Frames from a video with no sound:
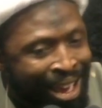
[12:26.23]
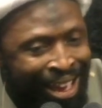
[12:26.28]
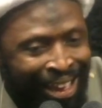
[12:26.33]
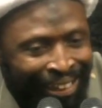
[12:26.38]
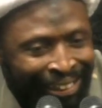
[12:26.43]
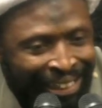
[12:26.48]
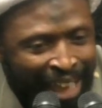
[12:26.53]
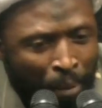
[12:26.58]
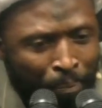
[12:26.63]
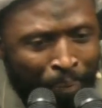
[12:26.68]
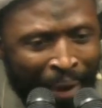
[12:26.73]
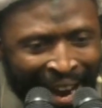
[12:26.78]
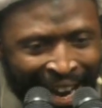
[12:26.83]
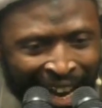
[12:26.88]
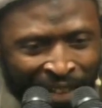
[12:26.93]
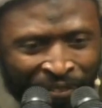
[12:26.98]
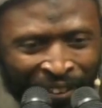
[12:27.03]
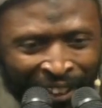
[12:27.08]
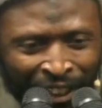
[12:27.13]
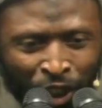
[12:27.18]
The
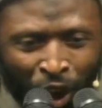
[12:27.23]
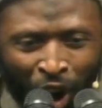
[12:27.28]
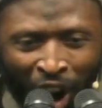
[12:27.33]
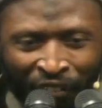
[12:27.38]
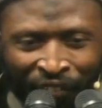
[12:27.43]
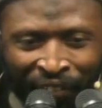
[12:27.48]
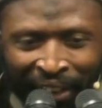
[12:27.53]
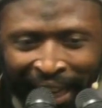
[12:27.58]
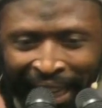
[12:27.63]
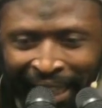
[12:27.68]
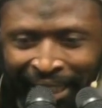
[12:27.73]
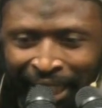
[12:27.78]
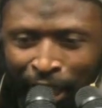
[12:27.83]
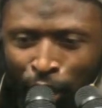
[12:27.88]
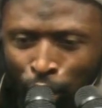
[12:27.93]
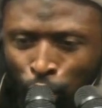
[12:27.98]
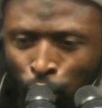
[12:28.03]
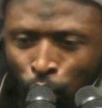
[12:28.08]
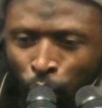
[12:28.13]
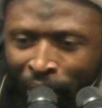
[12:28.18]
benefit of it
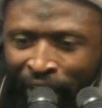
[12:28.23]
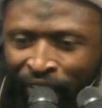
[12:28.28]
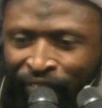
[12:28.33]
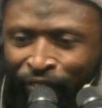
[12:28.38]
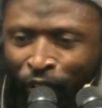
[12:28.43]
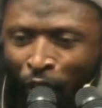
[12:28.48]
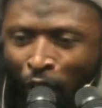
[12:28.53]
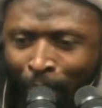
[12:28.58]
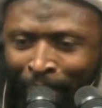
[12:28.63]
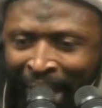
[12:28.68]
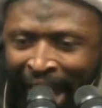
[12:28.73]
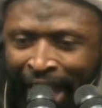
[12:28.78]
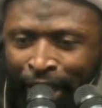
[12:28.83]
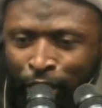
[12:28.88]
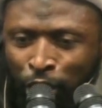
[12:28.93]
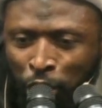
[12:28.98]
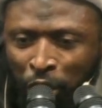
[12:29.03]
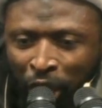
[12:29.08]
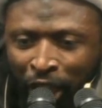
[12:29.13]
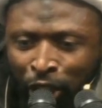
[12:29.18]
is to reform
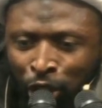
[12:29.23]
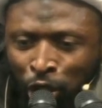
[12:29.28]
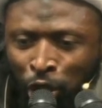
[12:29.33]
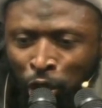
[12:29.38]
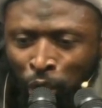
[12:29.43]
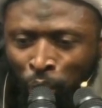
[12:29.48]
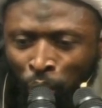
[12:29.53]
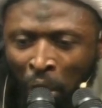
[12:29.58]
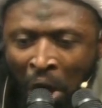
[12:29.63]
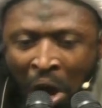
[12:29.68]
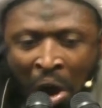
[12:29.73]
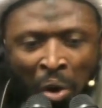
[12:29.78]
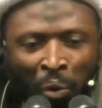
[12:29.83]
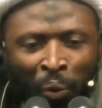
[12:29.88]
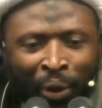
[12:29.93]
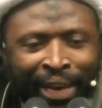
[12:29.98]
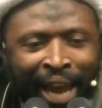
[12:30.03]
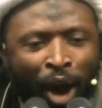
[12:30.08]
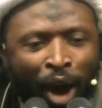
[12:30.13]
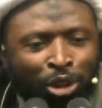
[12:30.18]
and change you.
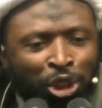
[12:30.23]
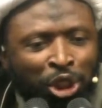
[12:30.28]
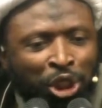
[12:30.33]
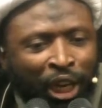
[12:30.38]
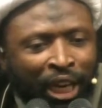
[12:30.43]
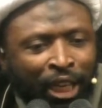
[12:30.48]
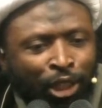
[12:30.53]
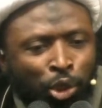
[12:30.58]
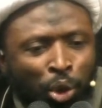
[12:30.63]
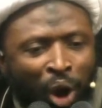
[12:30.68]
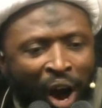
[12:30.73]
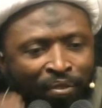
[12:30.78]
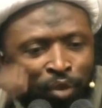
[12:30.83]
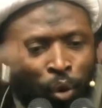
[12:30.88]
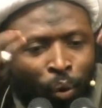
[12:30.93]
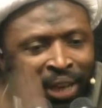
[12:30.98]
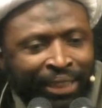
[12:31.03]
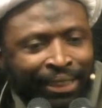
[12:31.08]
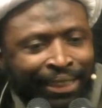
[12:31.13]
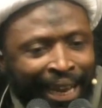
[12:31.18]
Without change, you have
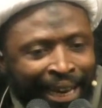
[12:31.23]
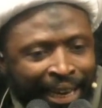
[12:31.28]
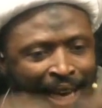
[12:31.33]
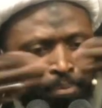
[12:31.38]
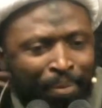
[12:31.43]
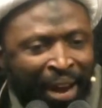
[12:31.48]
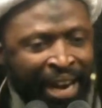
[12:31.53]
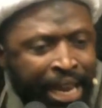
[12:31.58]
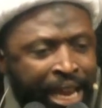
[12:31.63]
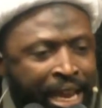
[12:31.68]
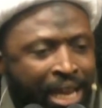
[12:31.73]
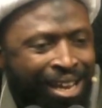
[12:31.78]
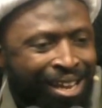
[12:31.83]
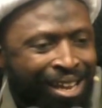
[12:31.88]
wasted the money.